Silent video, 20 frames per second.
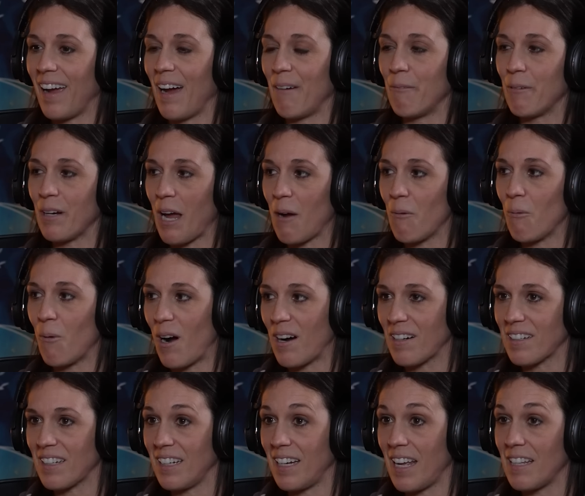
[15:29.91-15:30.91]
And when I
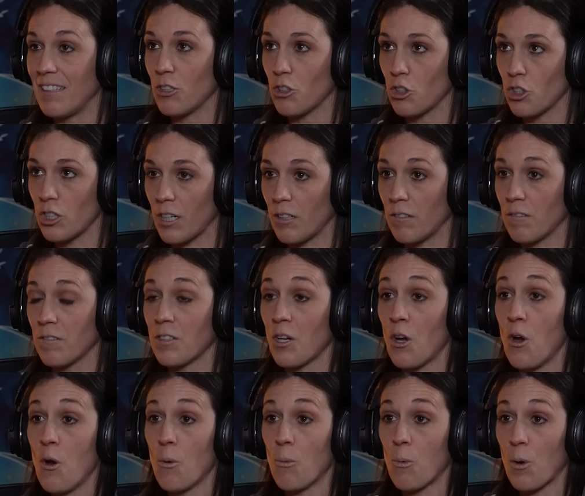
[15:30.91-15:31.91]
walked in and the shelves
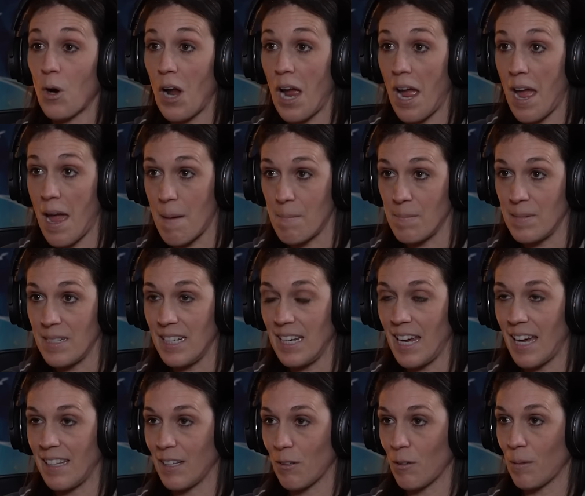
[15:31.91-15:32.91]
were empty
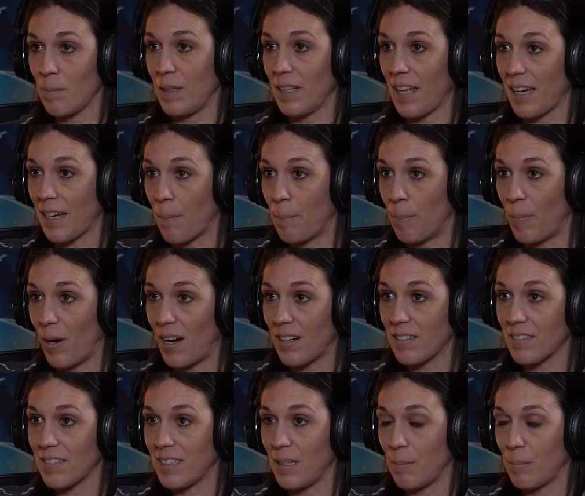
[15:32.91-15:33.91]
and there would be like a
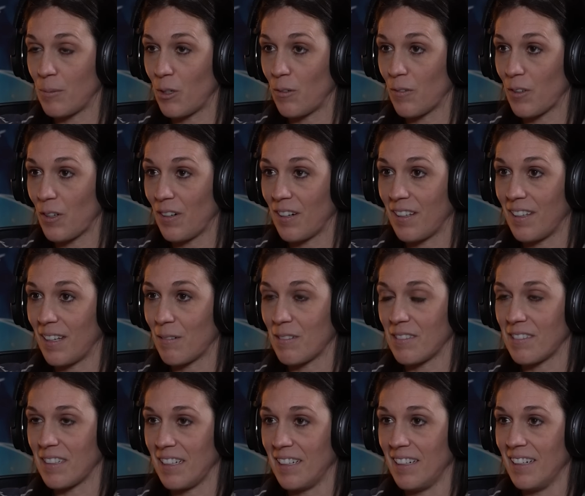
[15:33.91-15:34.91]
box tipped over and that
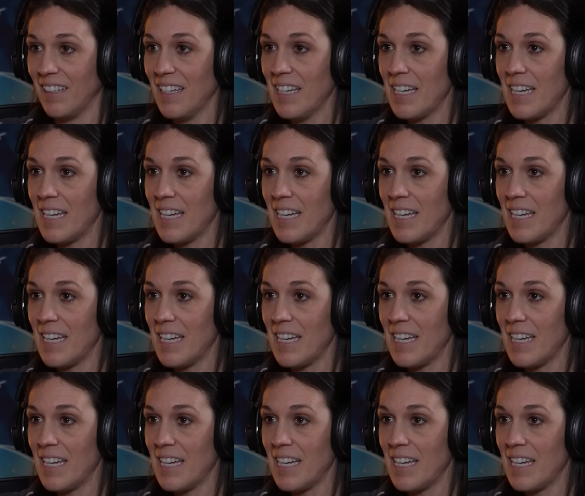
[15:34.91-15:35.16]
was it.